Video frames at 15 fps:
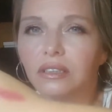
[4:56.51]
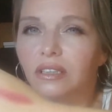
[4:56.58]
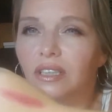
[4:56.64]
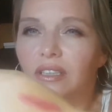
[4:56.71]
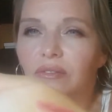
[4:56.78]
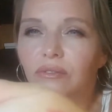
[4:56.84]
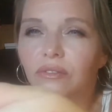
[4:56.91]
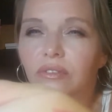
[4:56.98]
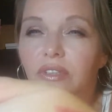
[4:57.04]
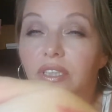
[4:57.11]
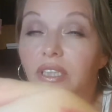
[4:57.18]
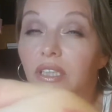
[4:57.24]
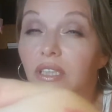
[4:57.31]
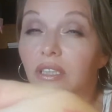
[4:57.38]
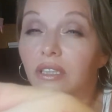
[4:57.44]
Not
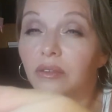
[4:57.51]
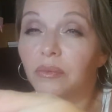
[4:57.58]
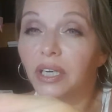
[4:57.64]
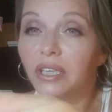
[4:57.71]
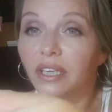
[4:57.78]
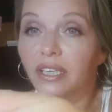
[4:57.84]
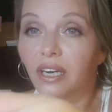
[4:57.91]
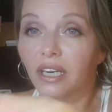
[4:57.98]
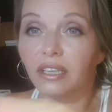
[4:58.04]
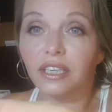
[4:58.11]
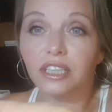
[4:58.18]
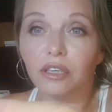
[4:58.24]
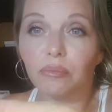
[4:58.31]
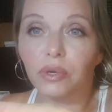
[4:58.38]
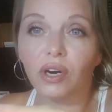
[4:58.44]
really my, like I
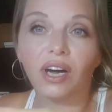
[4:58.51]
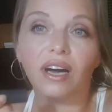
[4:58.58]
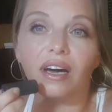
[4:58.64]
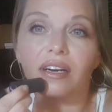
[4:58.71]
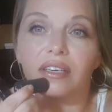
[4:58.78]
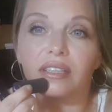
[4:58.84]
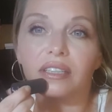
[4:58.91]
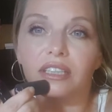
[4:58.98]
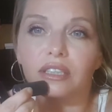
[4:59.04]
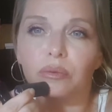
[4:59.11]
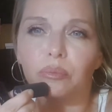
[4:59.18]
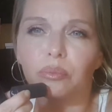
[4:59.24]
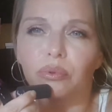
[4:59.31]
like a mahogany